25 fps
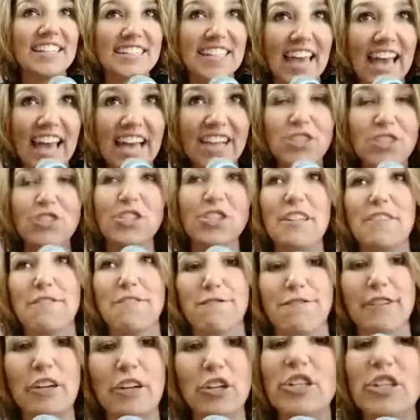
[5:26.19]
actually
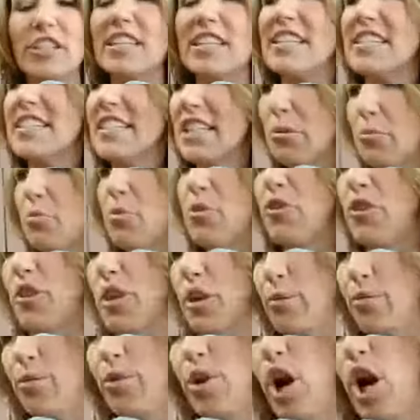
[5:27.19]
fairly simple, the
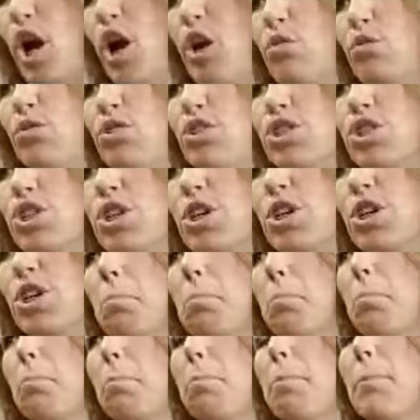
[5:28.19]
approach,
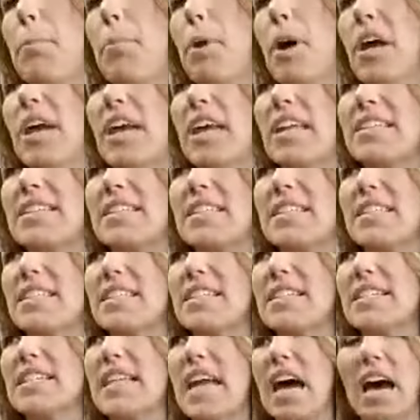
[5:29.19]
but it's
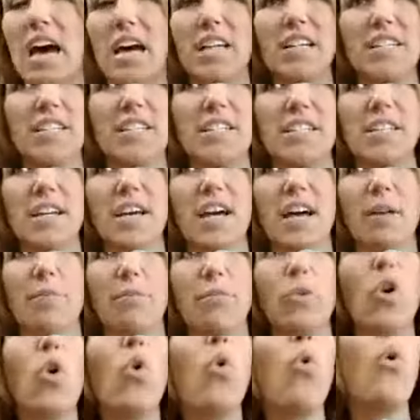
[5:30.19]
not
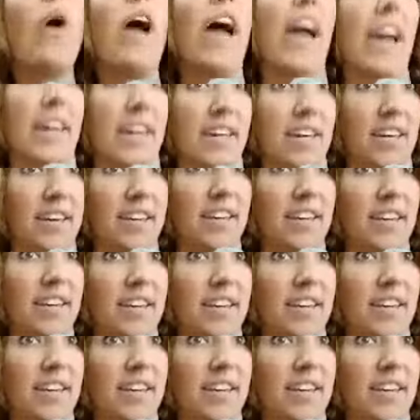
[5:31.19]
quick.